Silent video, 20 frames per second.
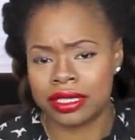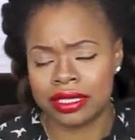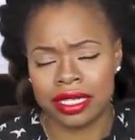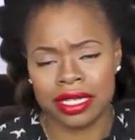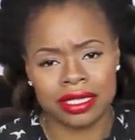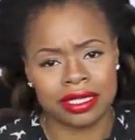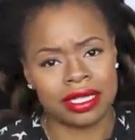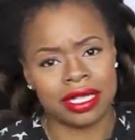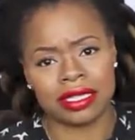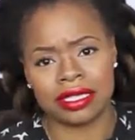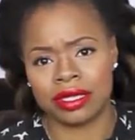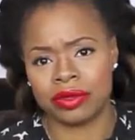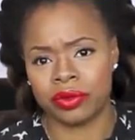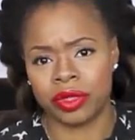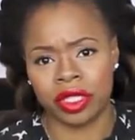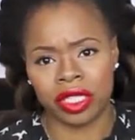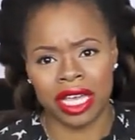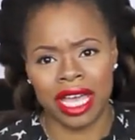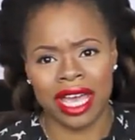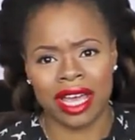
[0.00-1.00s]
It doesn't
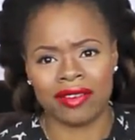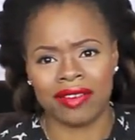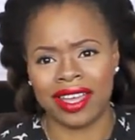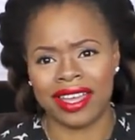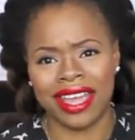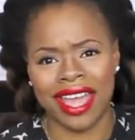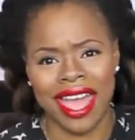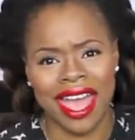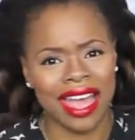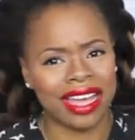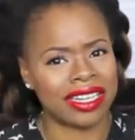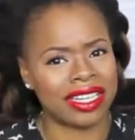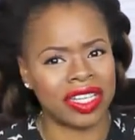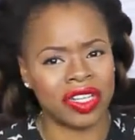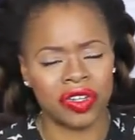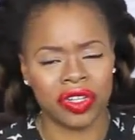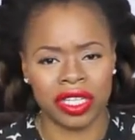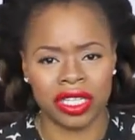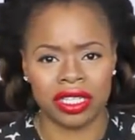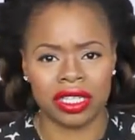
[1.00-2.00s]
really have like acne
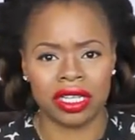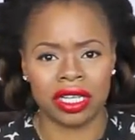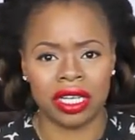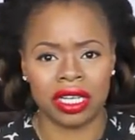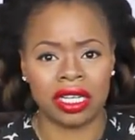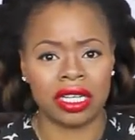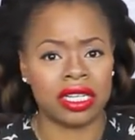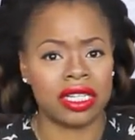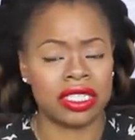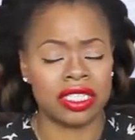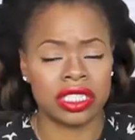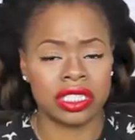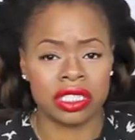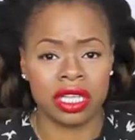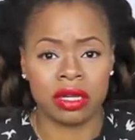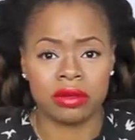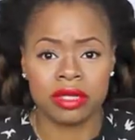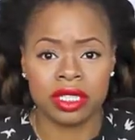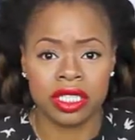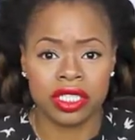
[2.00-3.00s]
or anything in it. It just
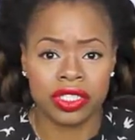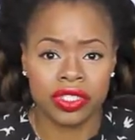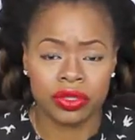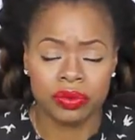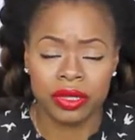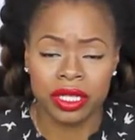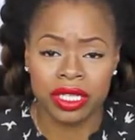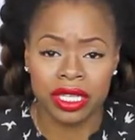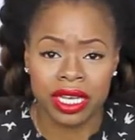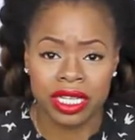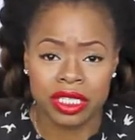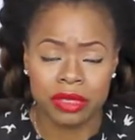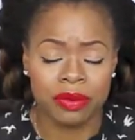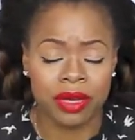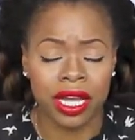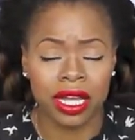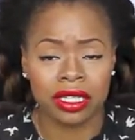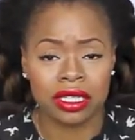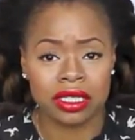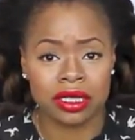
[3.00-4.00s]
helps get your pH
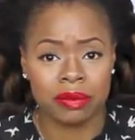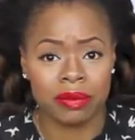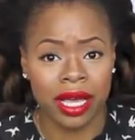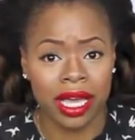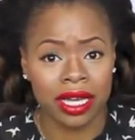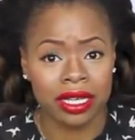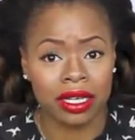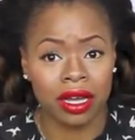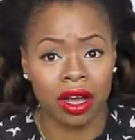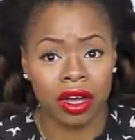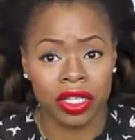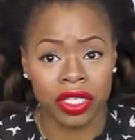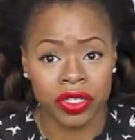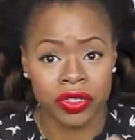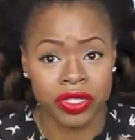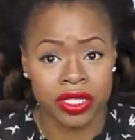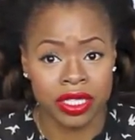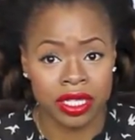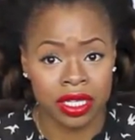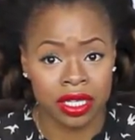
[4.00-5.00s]
balance back on your
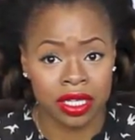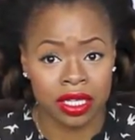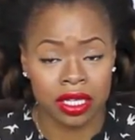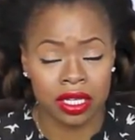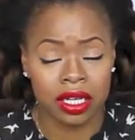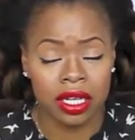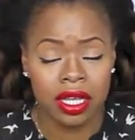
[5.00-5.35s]
skin.